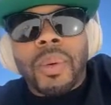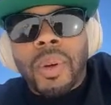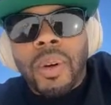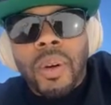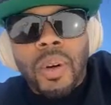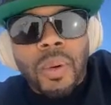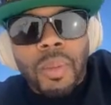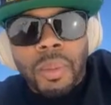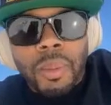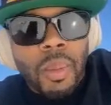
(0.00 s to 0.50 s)
and
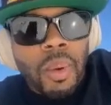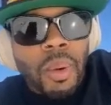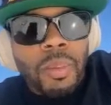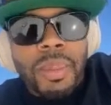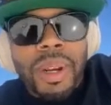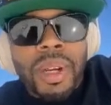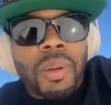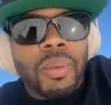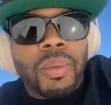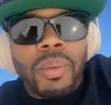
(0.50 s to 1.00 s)
roll,
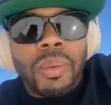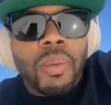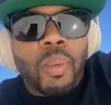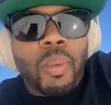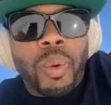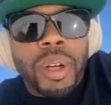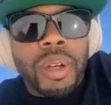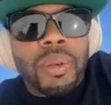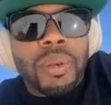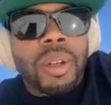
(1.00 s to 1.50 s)

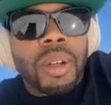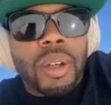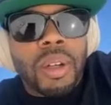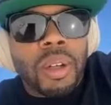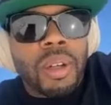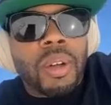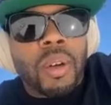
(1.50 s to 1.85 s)
written,